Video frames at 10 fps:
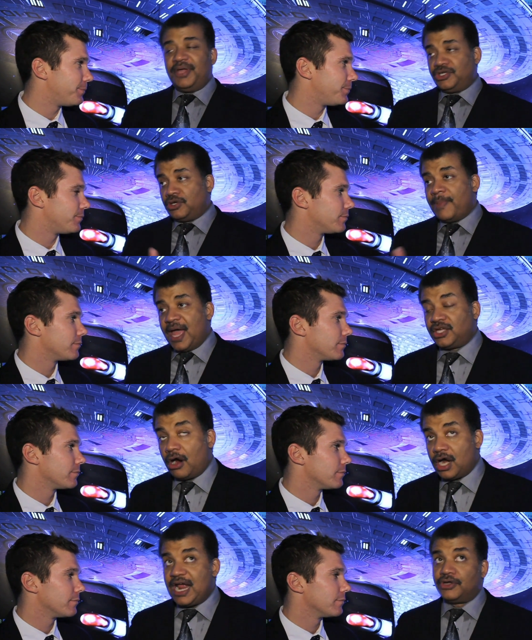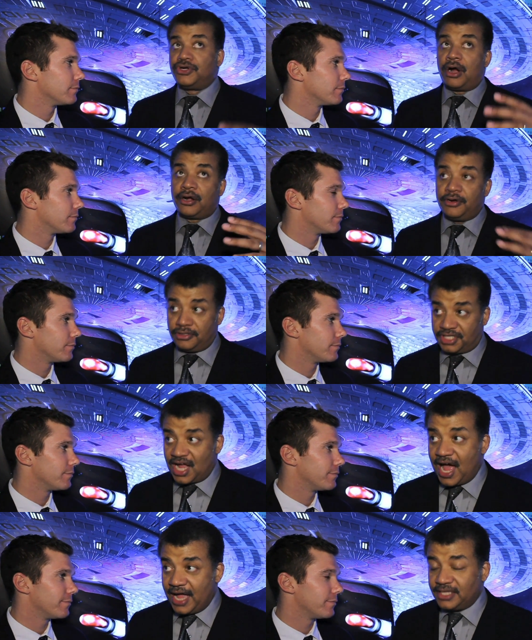Speaker 1: is your backyard? How dark are your
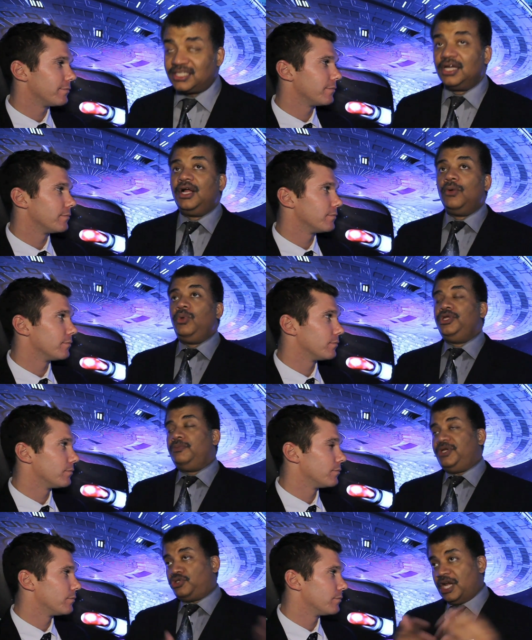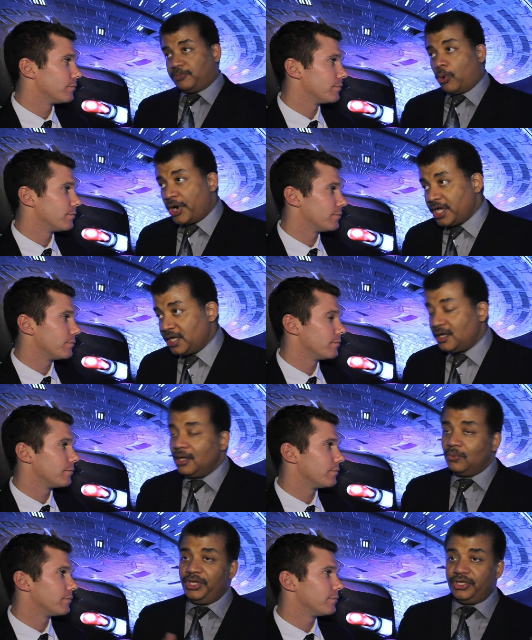skies? Will you be transporting it?
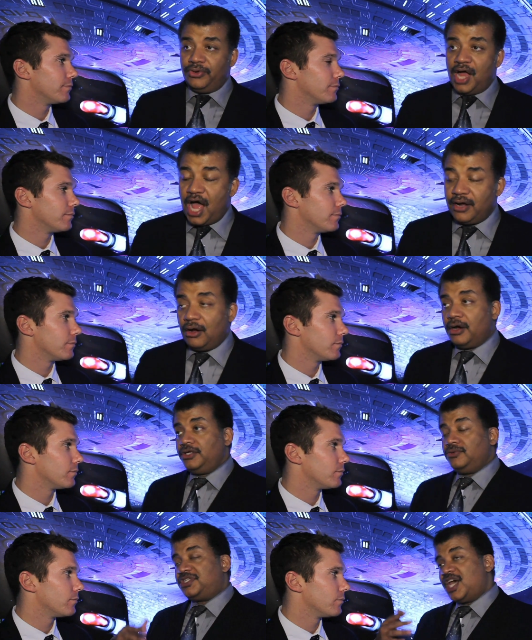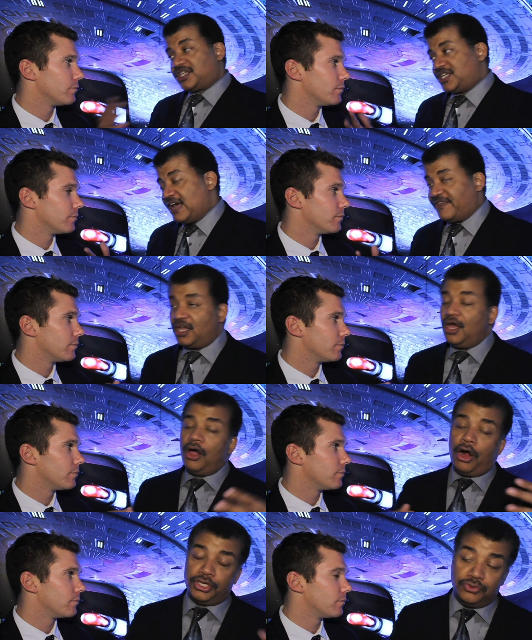Will you not? Are you tech savvy?
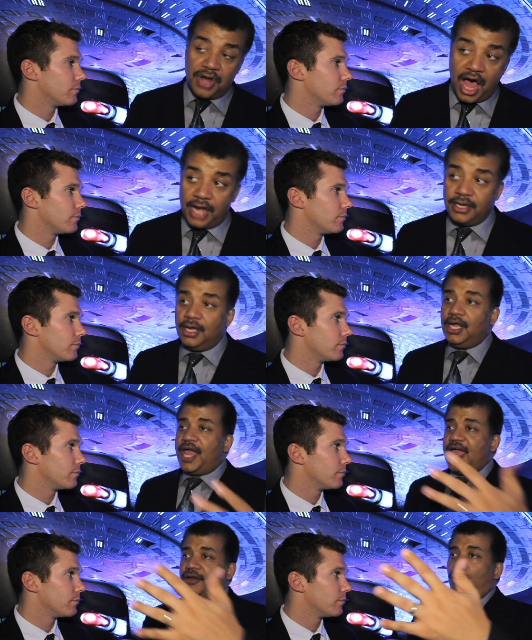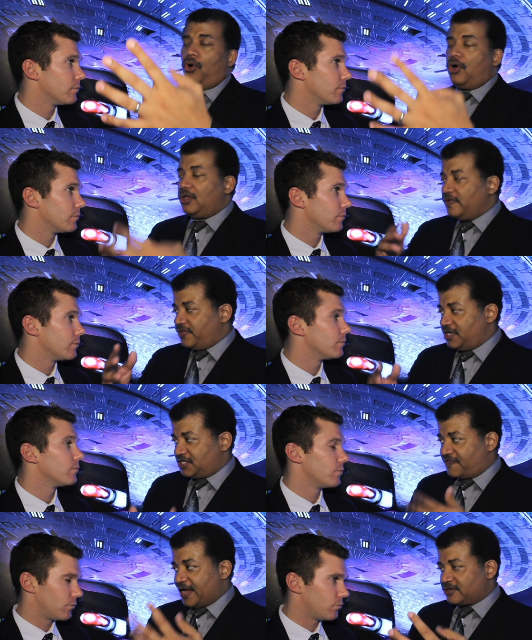Are you not? And all of these
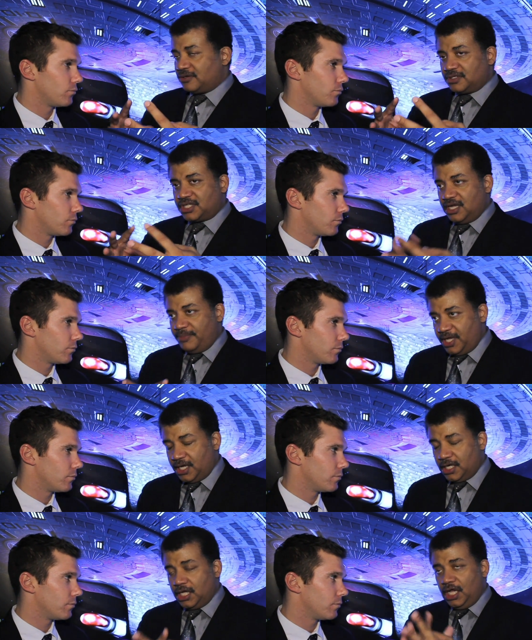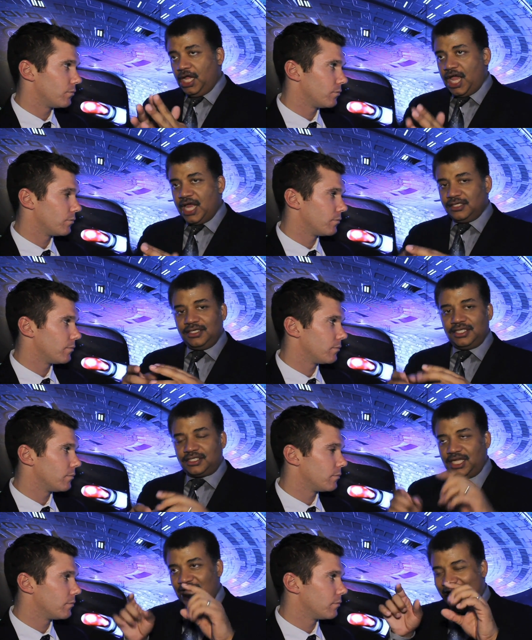factors come in, and it's
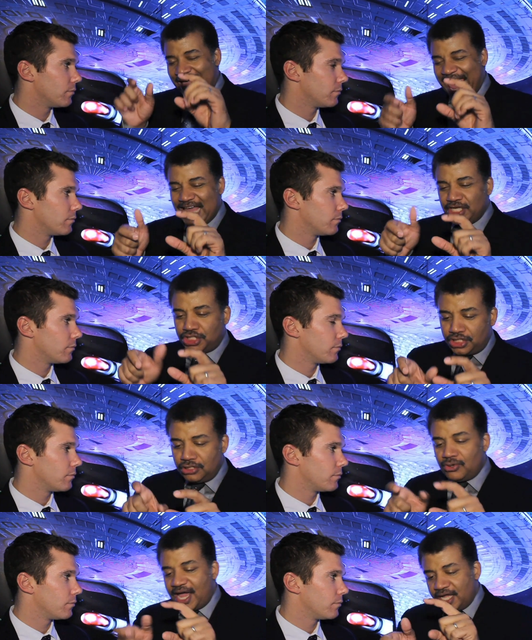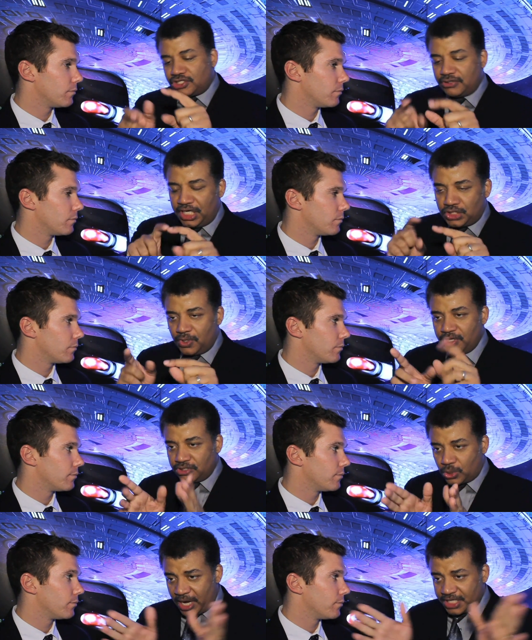as you answer each one of those
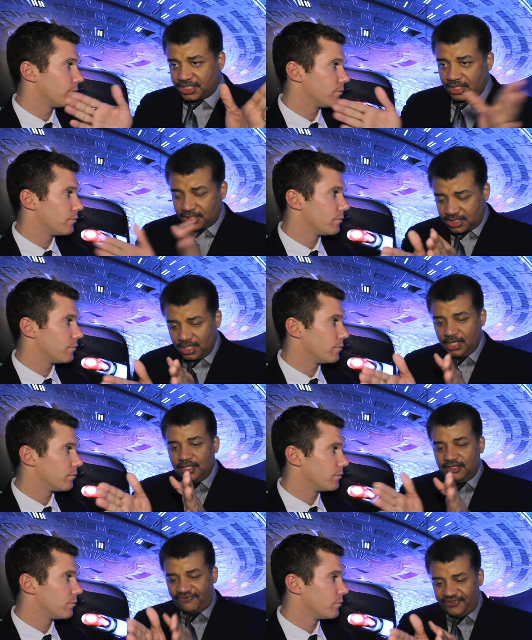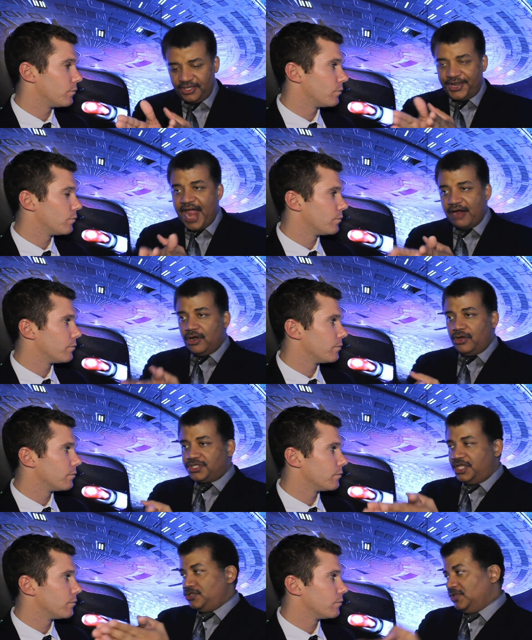questions, the field narrows, and
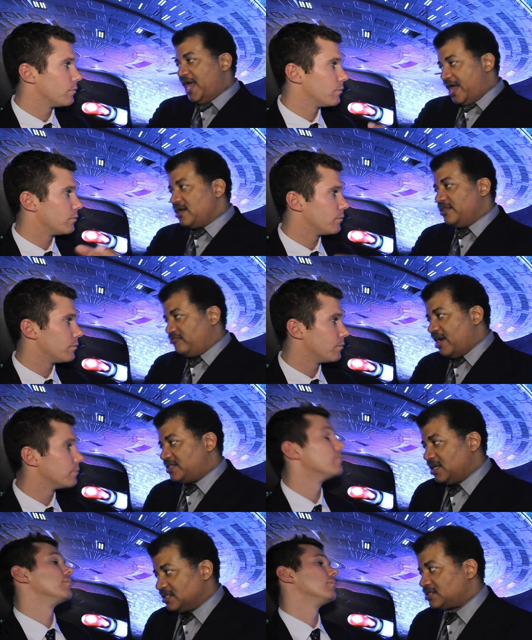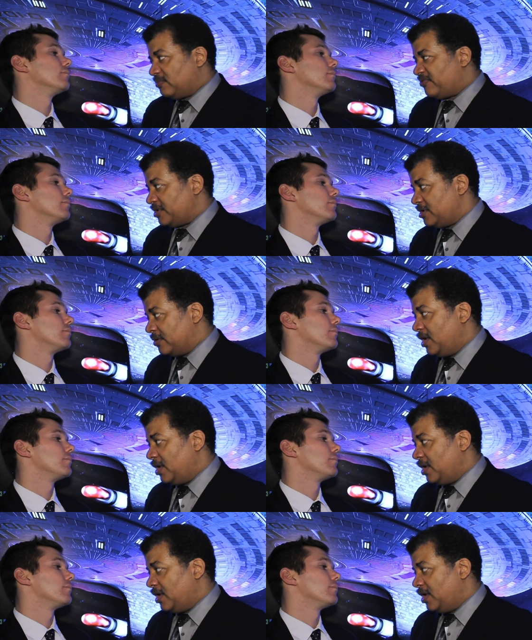then you land on the right telescope for you.